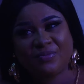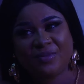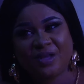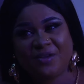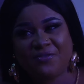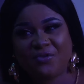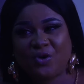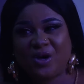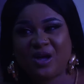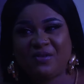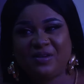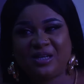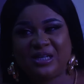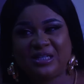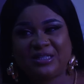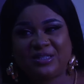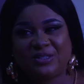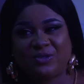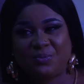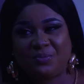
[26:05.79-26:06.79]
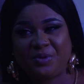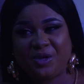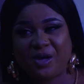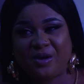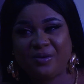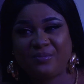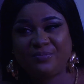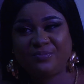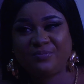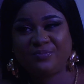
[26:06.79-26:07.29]
If you're having
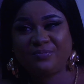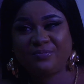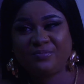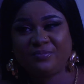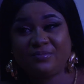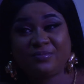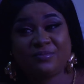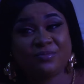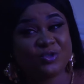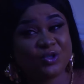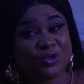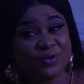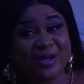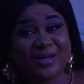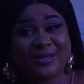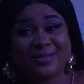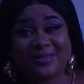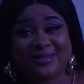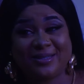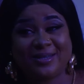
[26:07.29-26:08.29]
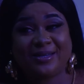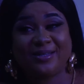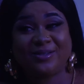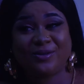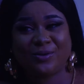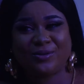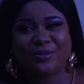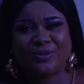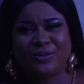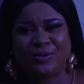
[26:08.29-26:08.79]
insomnia, try to see a
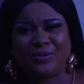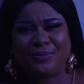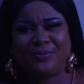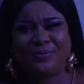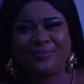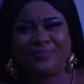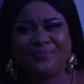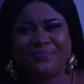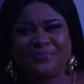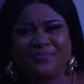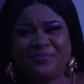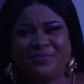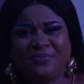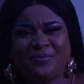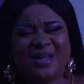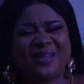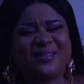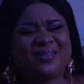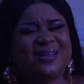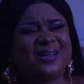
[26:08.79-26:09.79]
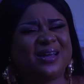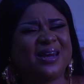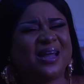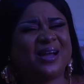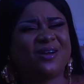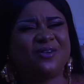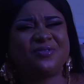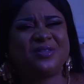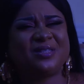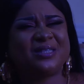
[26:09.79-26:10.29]
doctor. I think
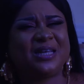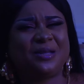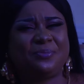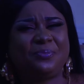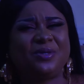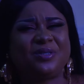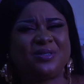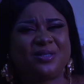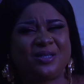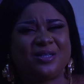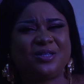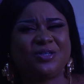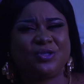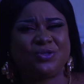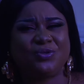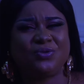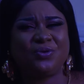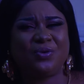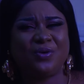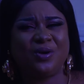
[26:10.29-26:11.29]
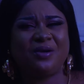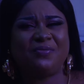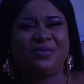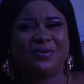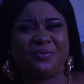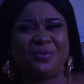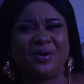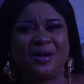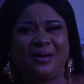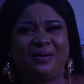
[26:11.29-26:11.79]
lack of sleep is the issue you're
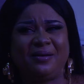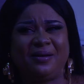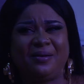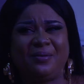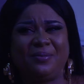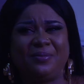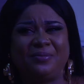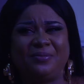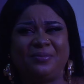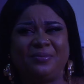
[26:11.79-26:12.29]
having right now.